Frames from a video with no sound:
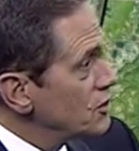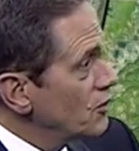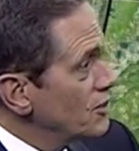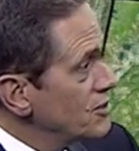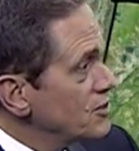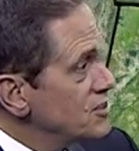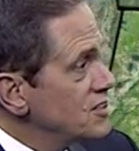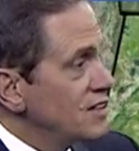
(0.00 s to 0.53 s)

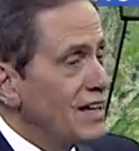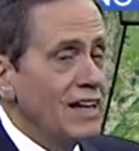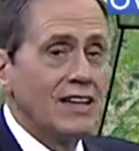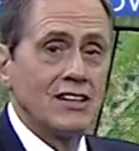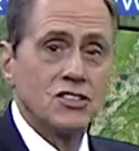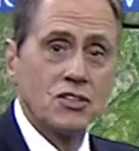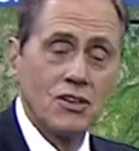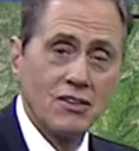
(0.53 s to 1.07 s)
earlier today.
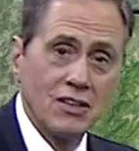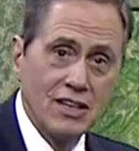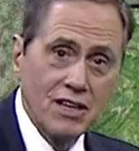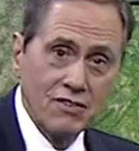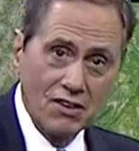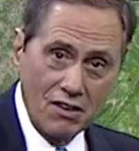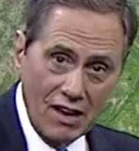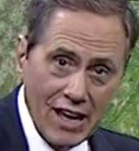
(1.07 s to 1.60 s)
It's going to get
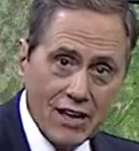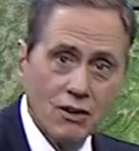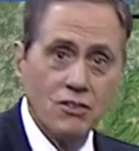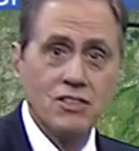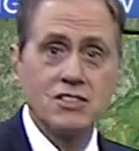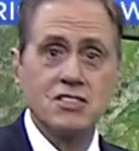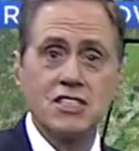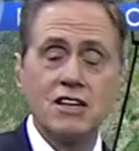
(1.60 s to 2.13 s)
even lighter
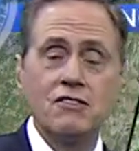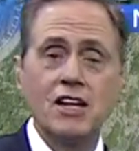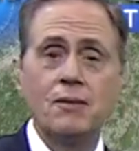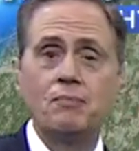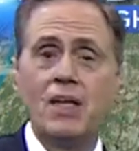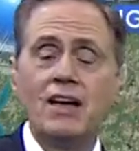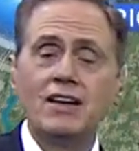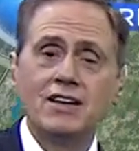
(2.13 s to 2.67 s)
this evening
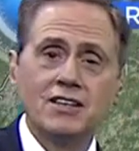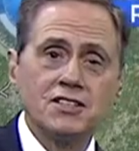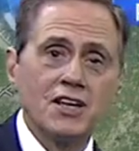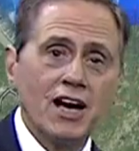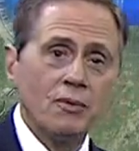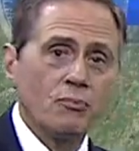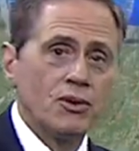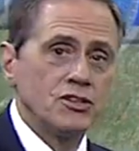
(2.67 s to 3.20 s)
as
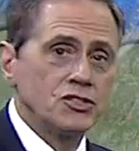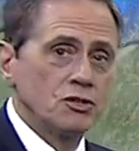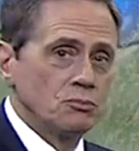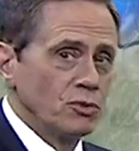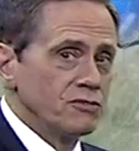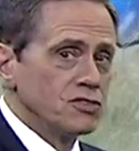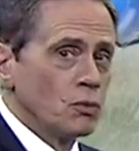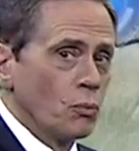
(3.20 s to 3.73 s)
high pressure
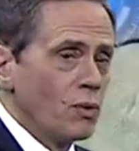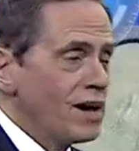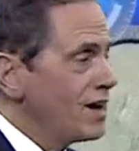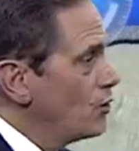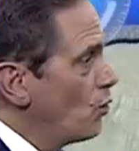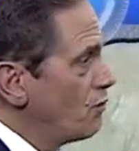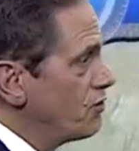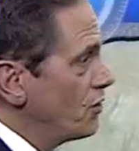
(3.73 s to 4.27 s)
moves right
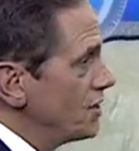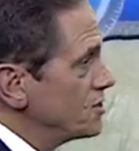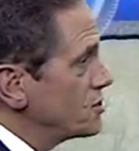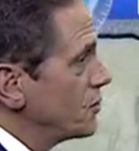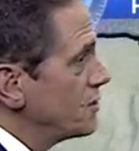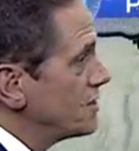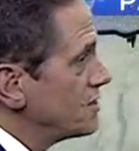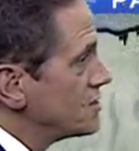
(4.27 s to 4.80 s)
over us. So
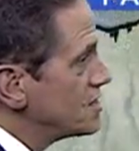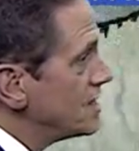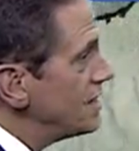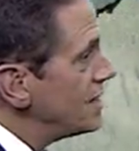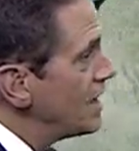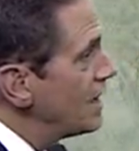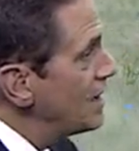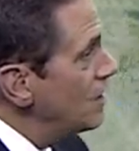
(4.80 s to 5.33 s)
you can
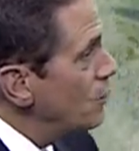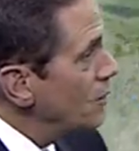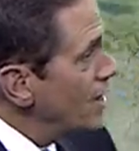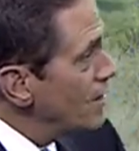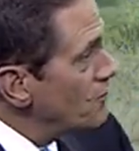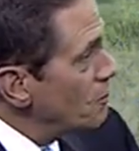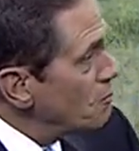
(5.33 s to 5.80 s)
see we have a